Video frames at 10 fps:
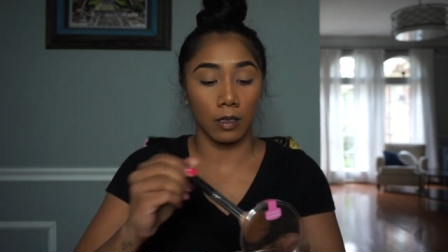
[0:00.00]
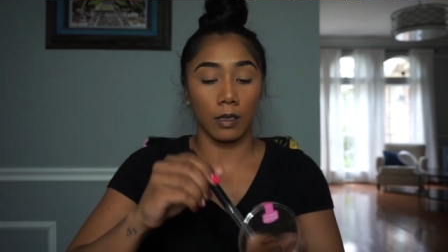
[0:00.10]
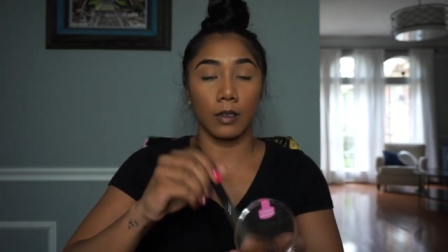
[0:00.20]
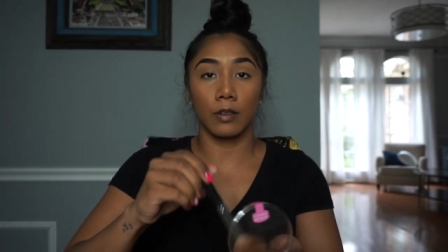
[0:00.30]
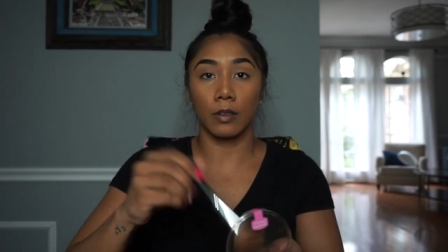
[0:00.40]

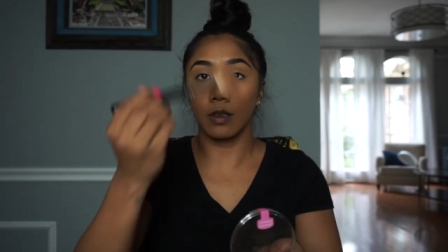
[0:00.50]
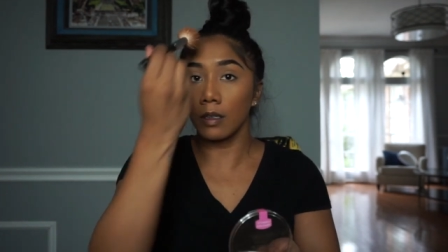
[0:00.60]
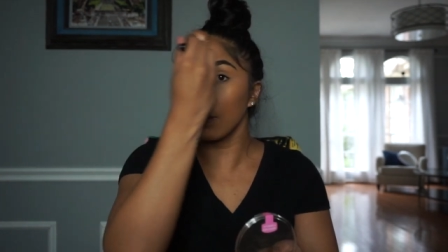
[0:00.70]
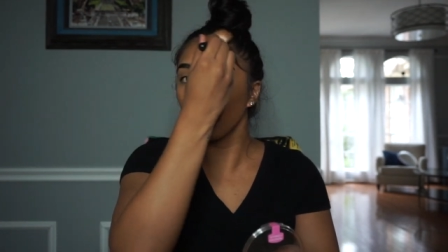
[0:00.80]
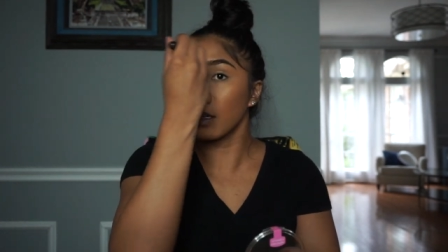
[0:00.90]
I'm gonna do a
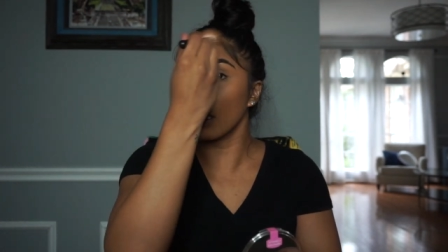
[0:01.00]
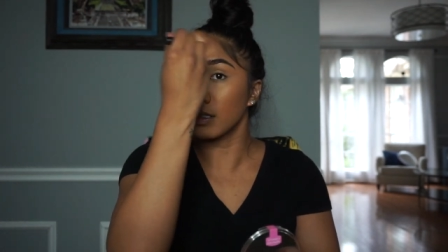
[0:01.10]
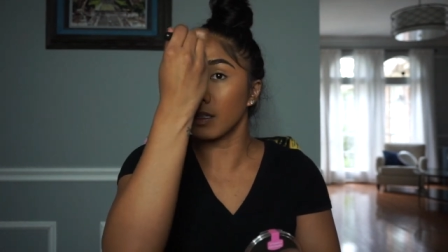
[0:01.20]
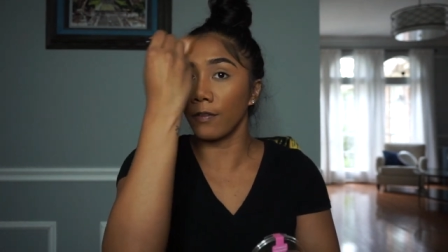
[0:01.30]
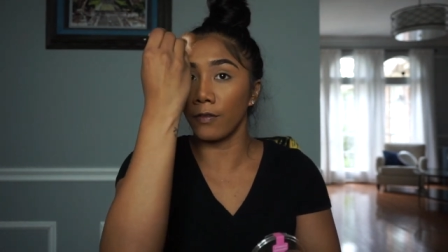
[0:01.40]
little bit
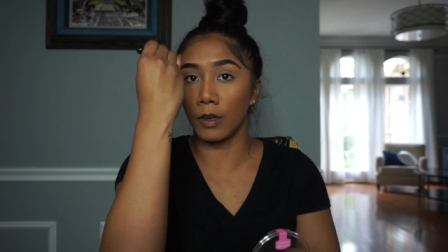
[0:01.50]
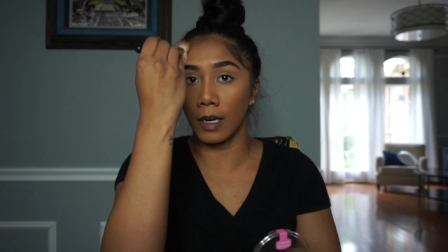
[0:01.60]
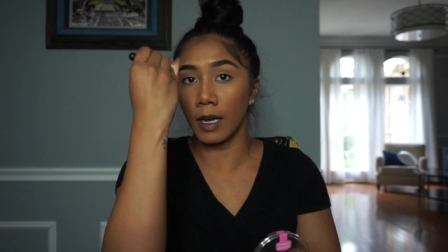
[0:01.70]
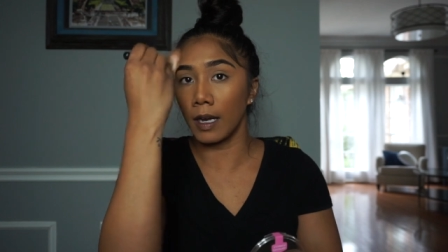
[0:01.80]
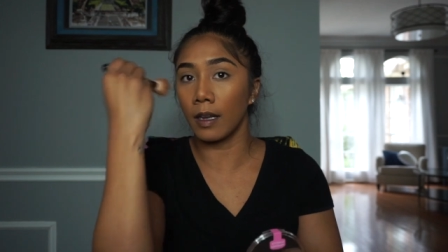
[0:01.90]
across the
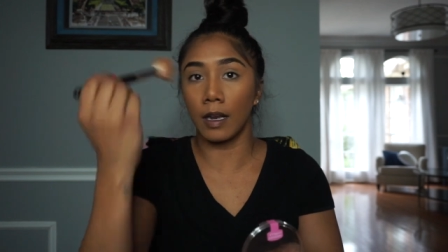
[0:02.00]
forehead.